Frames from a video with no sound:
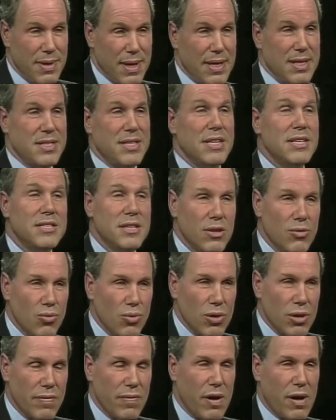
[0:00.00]
exist in the
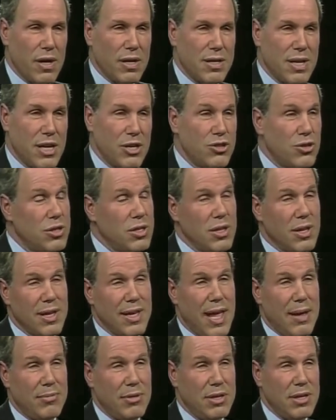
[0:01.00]
world of architecture until
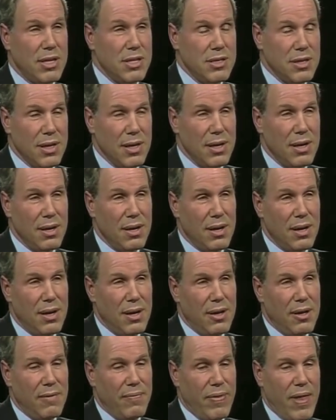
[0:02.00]
I came to Disney.
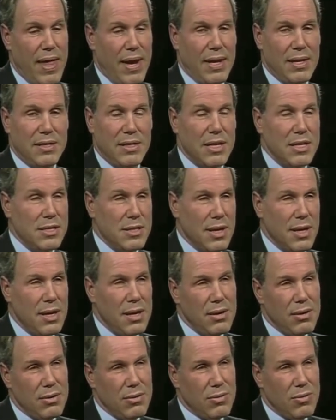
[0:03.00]
And at
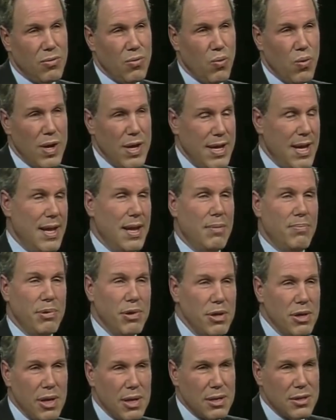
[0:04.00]
Disney, we needed
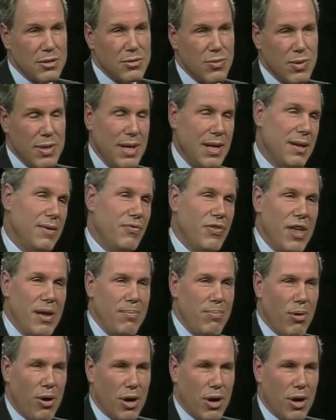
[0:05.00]
buildings, we needed theme